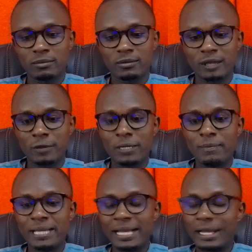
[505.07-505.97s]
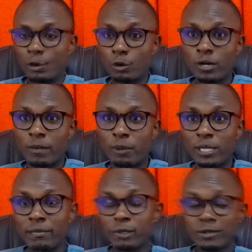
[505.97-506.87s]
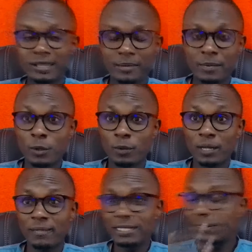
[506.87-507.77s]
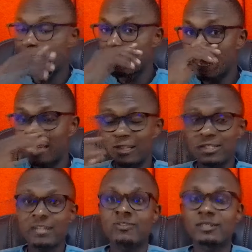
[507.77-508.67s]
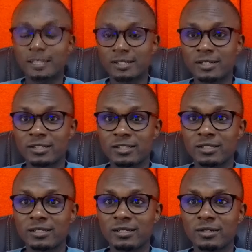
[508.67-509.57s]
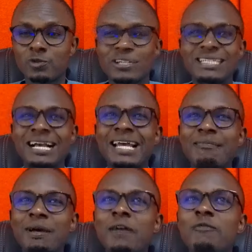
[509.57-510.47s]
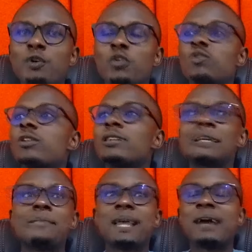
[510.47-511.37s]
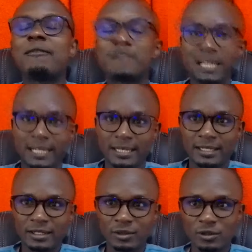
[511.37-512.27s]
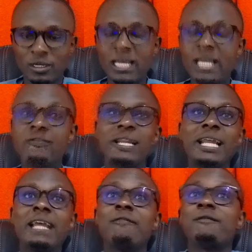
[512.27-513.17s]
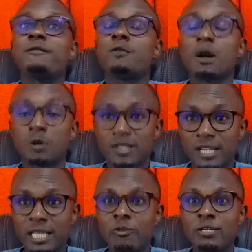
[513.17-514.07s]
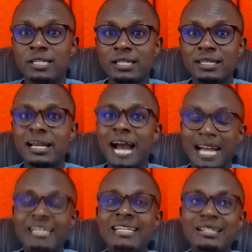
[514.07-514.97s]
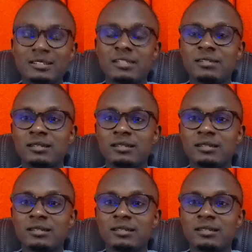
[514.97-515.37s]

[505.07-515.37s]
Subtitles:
there will be a good rapport in between the member of parliament and these residents. Tunataka viongozi wanatembea freely, you know. Even if wako na security, at least